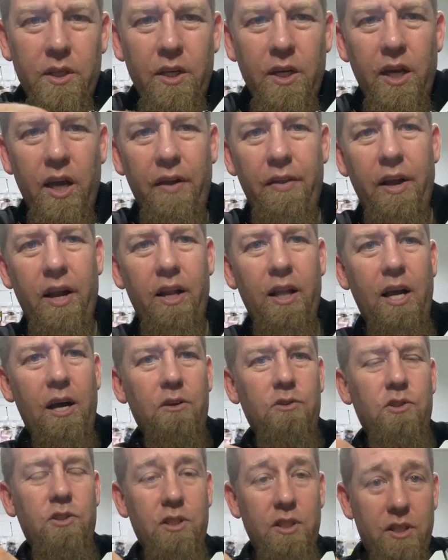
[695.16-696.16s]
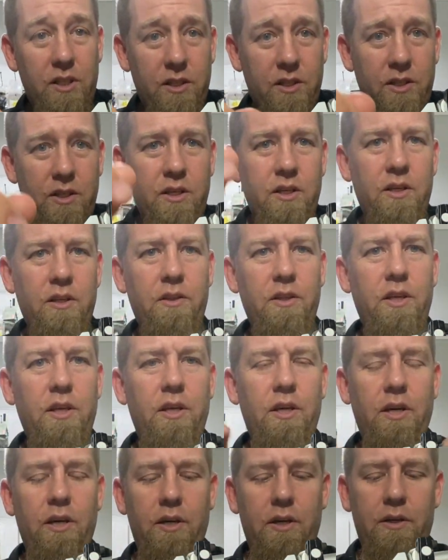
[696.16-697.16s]
And that allows the
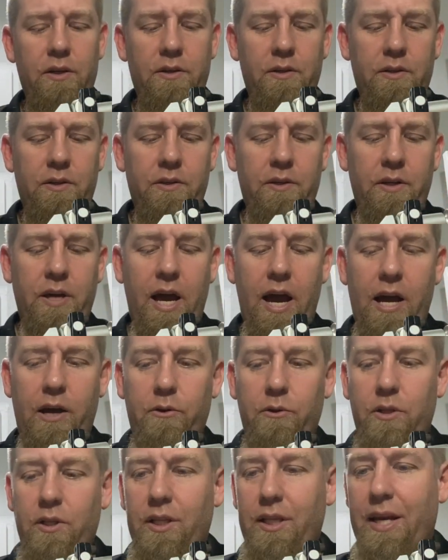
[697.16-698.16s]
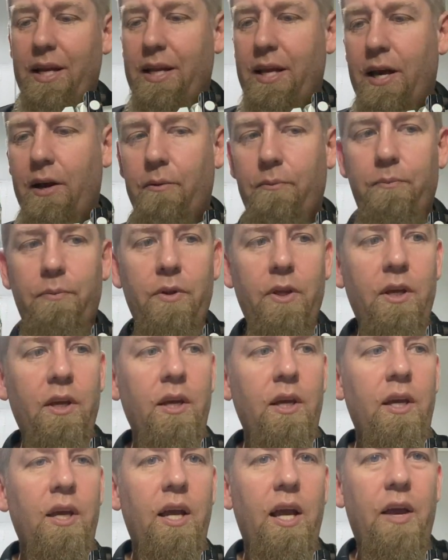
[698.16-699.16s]
hackle to lay down.
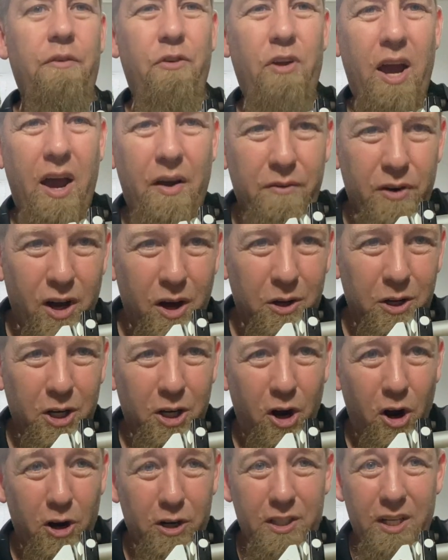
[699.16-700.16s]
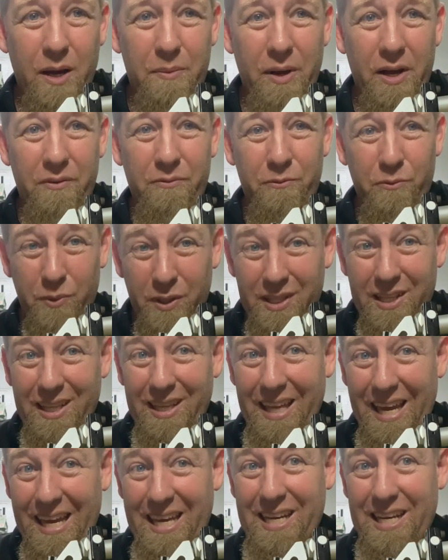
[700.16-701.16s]
If you're having a hard time with it
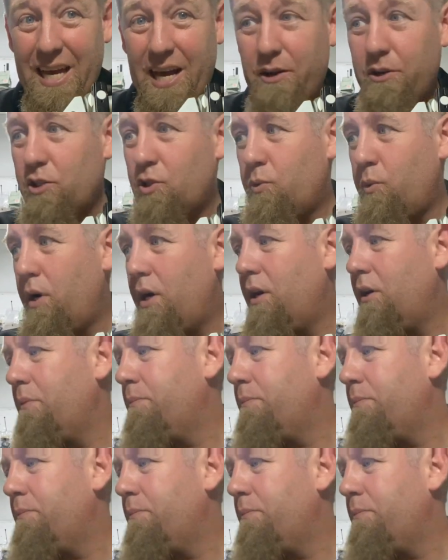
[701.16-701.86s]
laying down as well,